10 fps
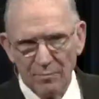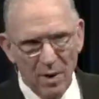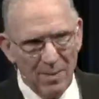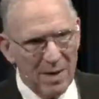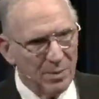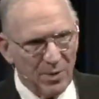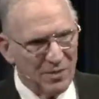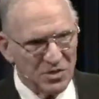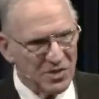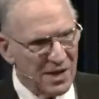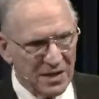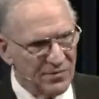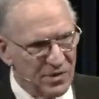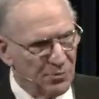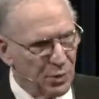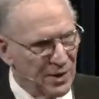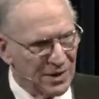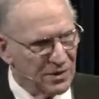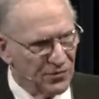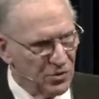Bible prophecy is not given to
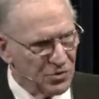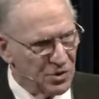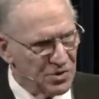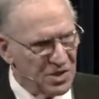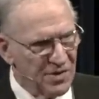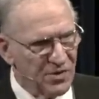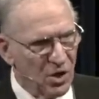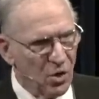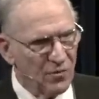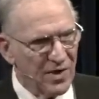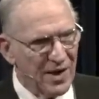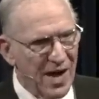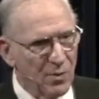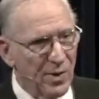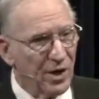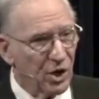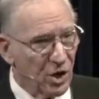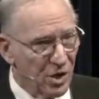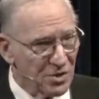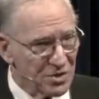predict the future. It's given to glorify God when it
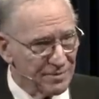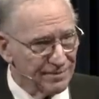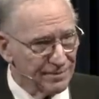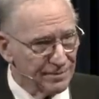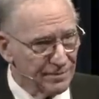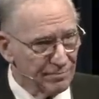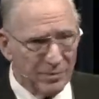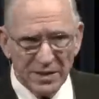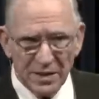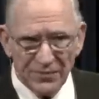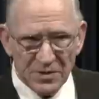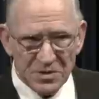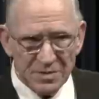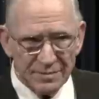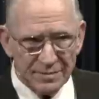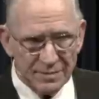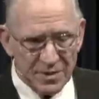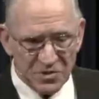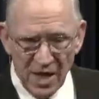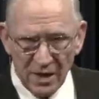occurs. Big difference.
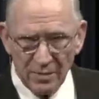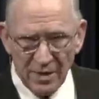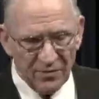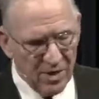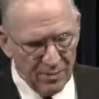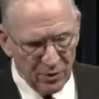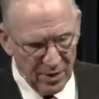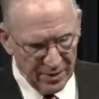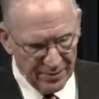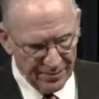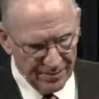Subtle, but very important.